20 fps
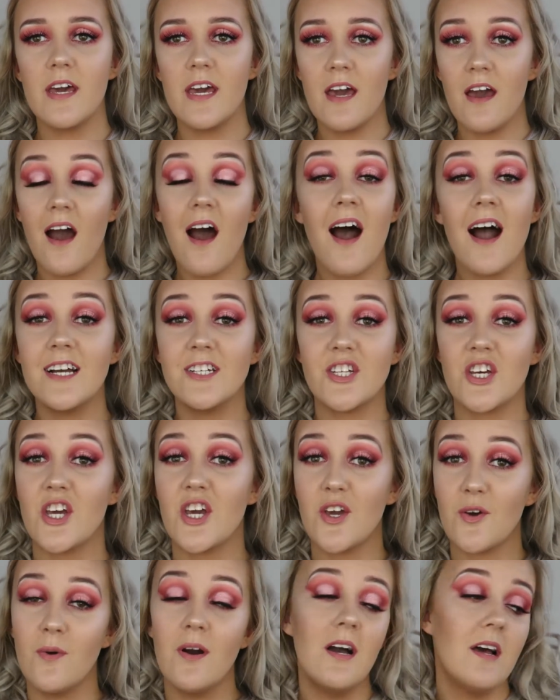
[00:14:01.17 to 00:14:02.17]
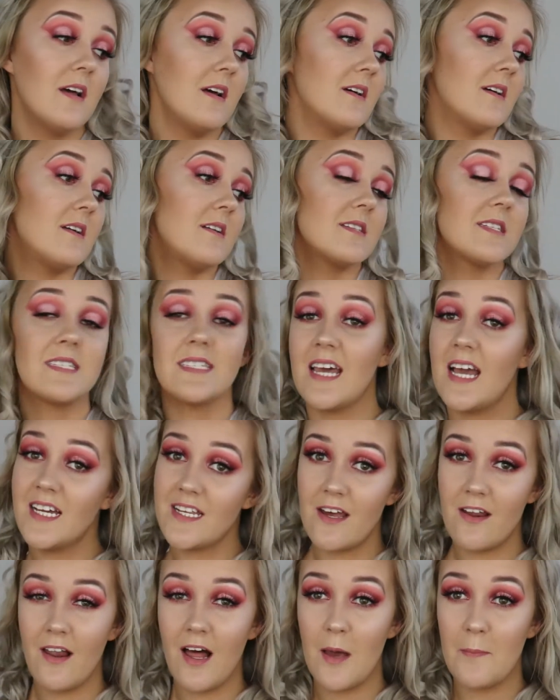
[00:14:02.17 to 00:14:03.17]
it. I do. To say I
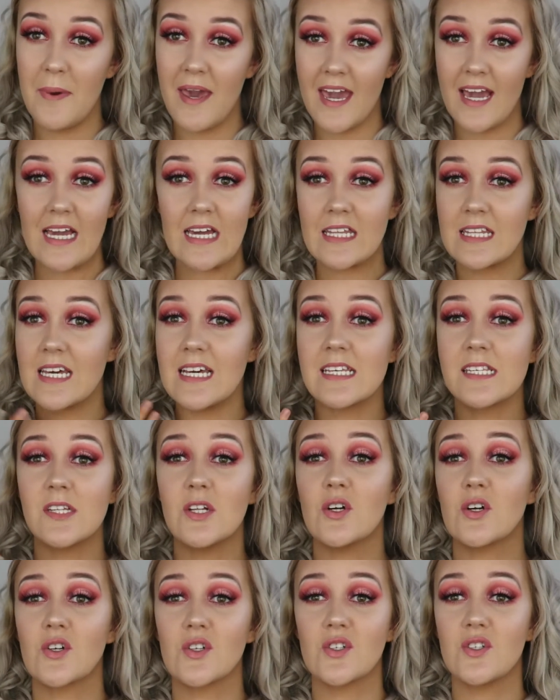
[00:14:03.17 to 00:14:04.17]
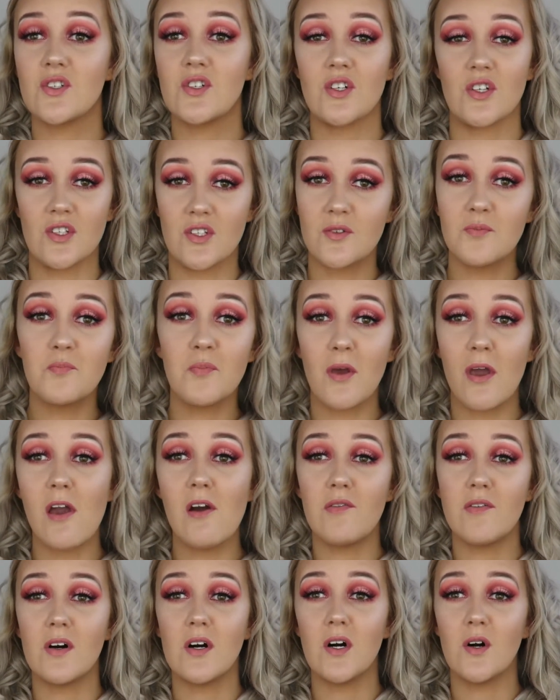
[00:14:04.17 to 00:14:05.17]
don't like pink, this looks just
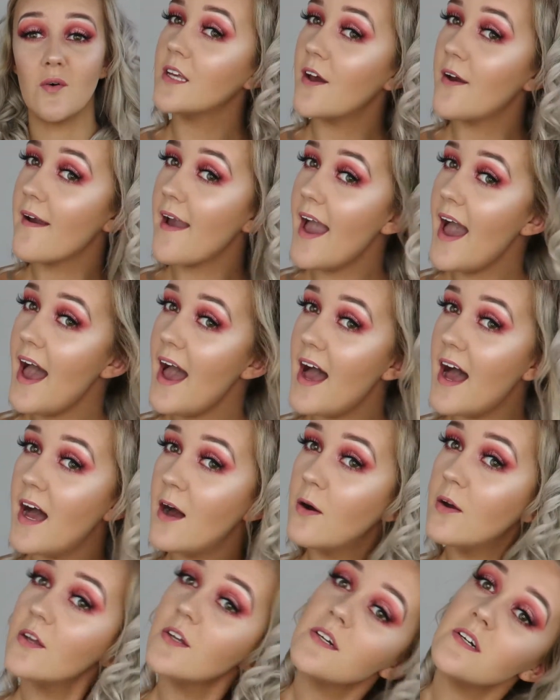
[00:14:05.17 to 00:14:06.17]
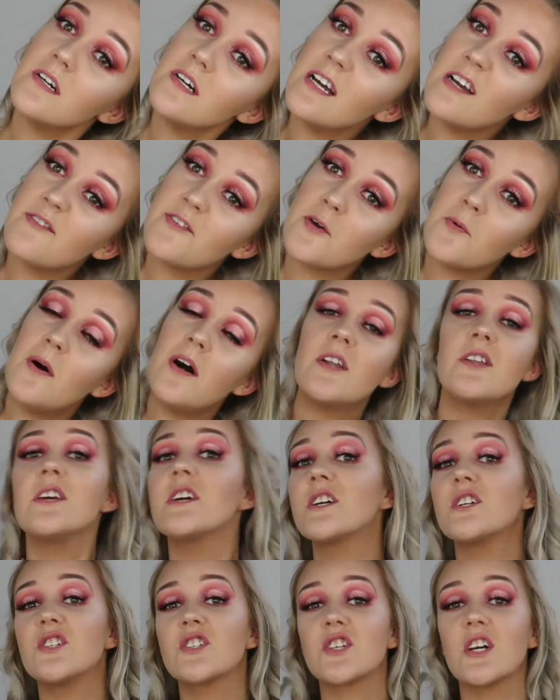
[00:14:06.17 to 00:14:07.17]
beautiful. So yeah, if you want,
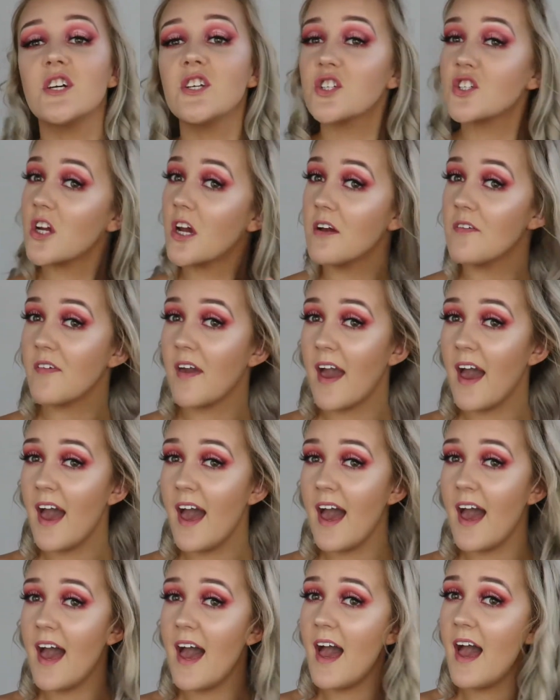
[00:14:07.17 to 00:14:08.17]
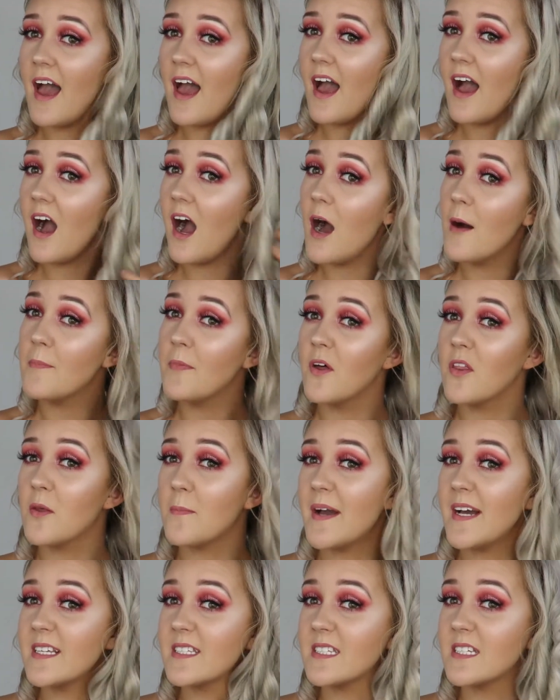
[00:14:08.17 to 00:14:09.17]
you can just go straight with your hair. I'm not
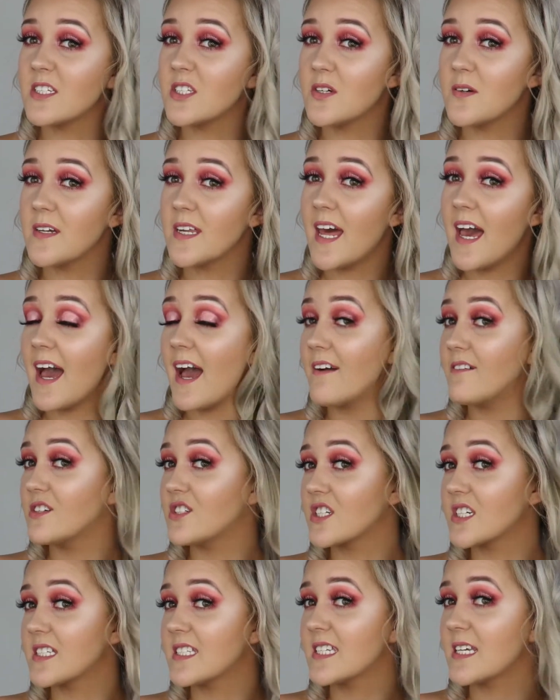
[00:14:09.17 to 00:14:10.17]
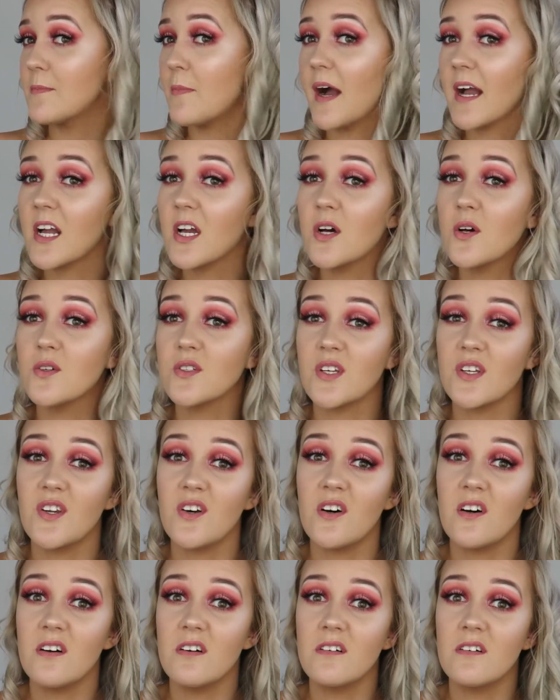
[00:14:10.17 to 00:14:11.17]
the best at doing hair. As you can see, my curls are
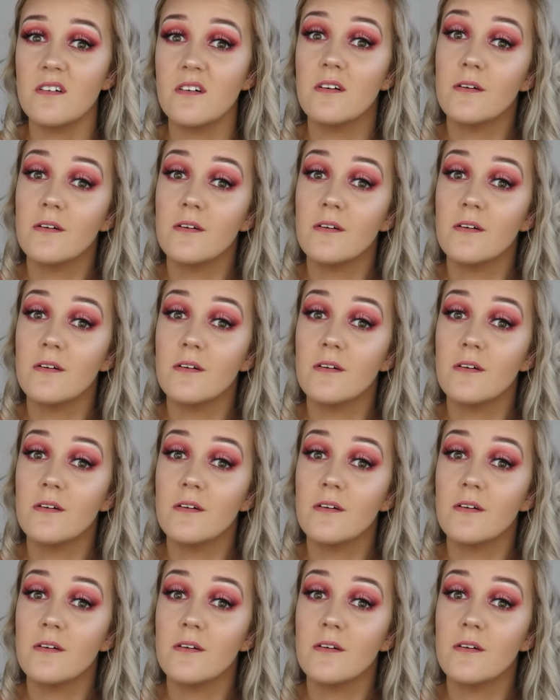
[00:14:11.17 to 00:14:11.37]
not